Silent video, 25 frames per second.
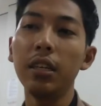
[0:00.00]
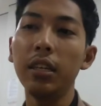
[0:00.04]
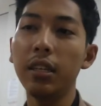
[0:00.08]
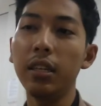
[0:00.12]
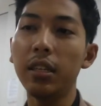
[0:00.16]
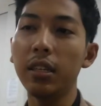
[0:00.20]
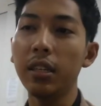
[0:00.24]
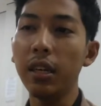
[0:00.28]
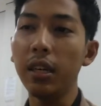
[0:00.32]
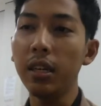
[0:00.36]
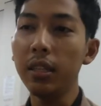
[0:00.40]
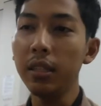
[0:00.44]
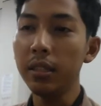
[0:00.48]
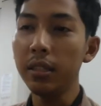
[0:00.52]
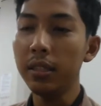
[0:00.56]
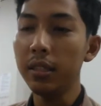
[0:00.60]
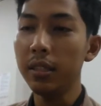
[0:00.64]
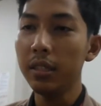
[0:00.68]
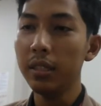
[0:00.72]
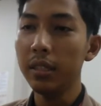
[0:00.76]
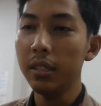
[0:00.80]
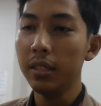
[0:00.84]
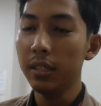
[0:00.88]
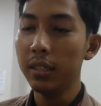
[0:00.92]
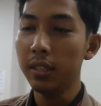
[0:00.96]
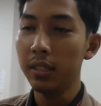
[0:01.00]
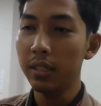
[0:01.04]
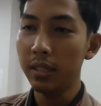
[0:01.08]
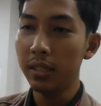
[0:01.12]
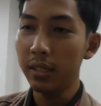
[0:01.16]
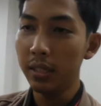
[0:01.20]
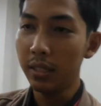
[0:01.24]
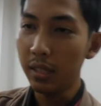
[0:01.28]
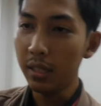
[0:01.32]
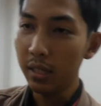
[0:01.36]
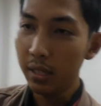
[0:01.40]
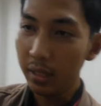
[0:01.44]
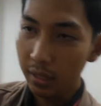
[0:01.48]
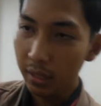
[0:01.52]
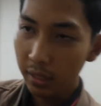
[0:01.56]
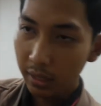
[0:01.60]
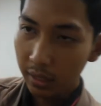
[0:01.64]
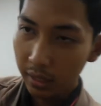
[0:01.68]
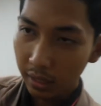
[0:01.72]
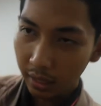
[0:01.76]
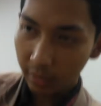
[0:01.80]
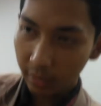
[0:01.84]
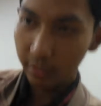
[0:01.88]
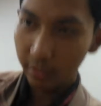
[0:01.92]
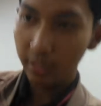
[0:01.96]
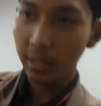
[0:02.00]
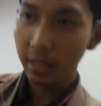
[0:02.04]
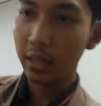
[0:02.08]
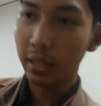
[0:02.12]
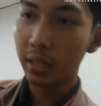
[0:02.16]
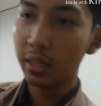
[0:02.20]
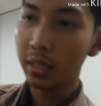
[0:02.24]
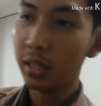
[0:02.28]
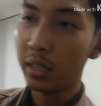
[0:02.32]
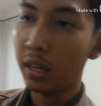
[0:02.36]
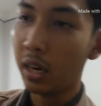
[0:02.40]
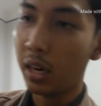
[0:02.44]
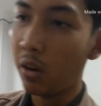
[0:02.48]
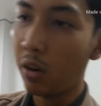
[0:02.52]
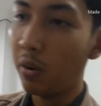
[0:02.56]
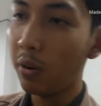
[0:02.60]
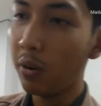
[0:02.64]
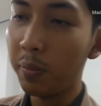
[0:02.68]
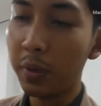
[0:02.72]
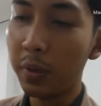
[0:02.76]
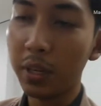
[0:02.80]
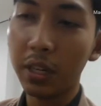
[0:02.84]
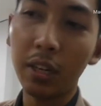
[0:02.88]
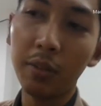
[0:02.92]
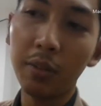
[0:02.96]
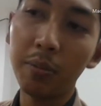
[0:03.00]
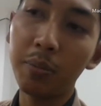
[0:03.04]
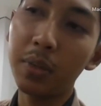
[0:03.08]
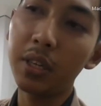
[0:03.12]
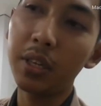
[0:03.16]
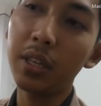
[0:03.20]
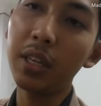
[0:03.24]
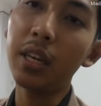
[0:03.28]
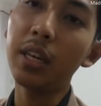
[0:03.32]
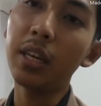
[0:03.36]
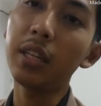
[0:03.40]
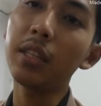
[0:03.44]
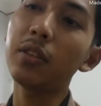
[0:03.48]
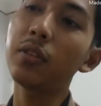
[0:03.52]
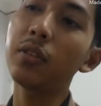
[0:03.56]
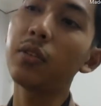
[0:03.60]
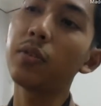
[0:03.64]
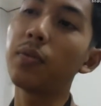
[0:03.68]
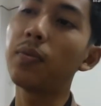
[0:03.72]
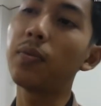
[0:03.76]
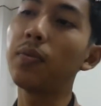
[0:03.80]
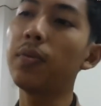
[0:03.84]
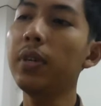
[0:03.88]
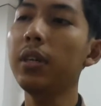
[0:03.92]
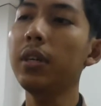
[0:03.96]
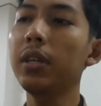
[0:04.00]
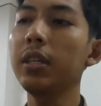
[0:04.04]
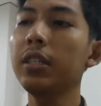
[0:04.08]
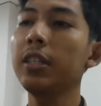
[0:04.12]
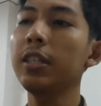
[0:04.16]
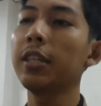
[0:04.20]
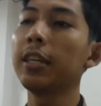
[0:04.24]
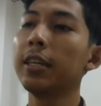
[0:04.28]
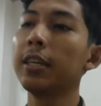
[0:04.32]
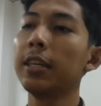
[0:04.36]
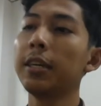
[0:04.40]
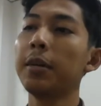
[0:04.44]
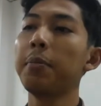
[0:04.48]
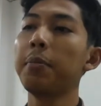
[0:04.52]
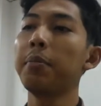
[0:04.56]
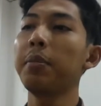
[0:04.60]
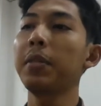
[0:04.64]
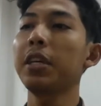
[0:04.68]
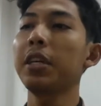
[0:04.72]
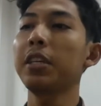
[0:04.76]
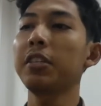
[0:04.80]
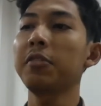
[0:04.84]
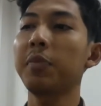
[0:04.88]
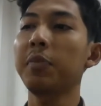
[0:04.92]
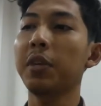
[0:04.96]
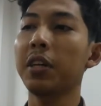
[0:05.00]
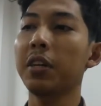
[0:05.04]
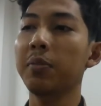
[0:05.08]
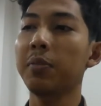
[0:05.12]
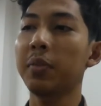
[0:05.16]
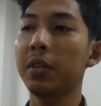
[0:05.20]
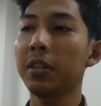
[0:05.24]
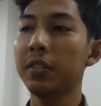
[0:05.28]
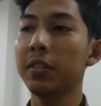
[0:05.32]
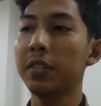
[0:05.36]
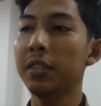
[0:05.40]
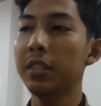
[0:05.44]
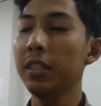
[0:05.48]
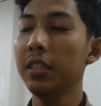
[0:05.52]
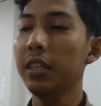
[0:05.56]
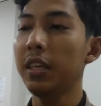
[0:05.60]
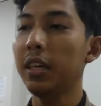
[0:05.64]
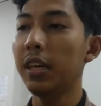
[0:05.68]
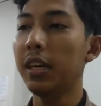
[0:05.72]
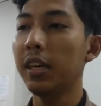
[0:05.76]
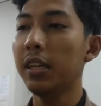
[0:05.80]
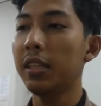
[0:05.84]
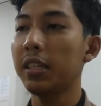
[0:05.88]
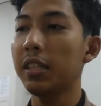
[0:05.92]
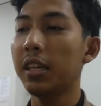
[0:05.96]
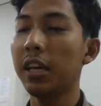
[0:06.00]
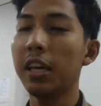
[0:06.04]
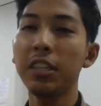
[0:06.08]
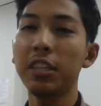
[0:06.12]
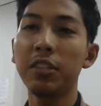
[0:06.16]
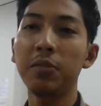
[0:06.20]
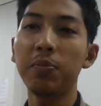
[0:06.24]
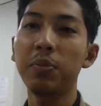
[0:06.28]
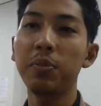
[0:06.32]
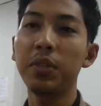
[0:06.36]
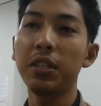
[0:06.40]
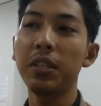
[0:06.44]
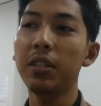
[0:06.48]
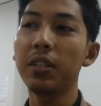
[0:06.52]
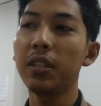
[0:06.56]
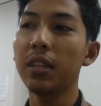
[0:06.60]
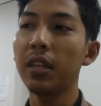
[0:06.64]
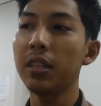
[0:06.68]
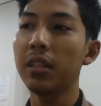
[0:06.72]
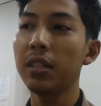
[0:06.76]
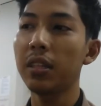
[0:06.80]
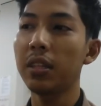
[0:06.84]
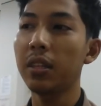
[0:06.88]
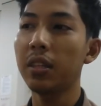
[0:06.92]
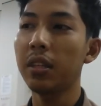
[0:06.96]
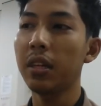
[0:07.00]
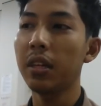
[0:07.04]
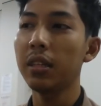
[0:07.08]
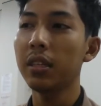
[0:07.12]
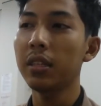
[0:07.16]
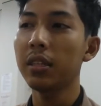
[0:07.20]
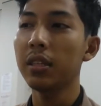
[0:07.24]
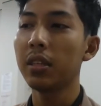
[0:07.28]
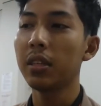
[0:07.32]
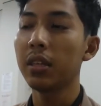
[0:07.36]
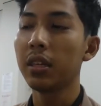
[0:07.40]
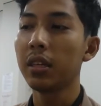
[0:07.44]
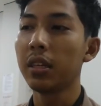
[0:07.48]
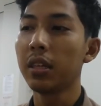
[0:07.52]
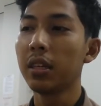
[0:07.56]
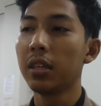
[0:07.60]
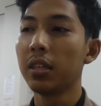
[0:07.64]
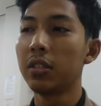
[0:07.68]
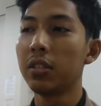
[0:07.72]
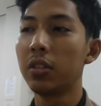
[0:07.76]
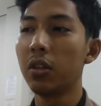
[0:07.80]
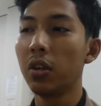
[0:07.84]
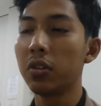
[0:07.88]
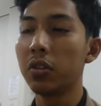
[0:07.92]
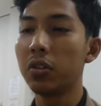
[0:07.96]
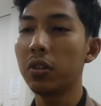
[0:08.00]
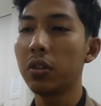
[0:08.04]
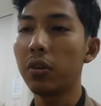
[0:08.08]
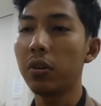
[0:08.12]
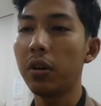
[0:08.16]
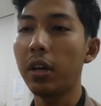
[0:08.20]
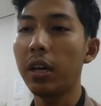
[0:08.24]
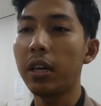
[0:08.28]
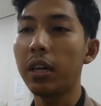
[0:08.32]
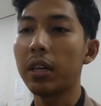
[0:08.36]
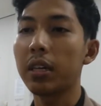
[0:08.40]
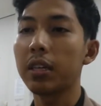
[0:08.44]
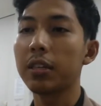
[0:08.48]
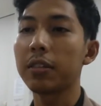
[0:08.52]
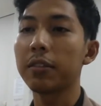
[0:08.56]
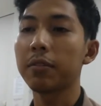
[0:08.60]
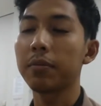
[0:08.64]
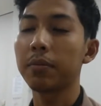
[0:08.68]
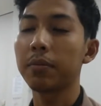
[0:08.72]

in 1988, the Howard Packard began to first mass packet PC at the HP 9900A.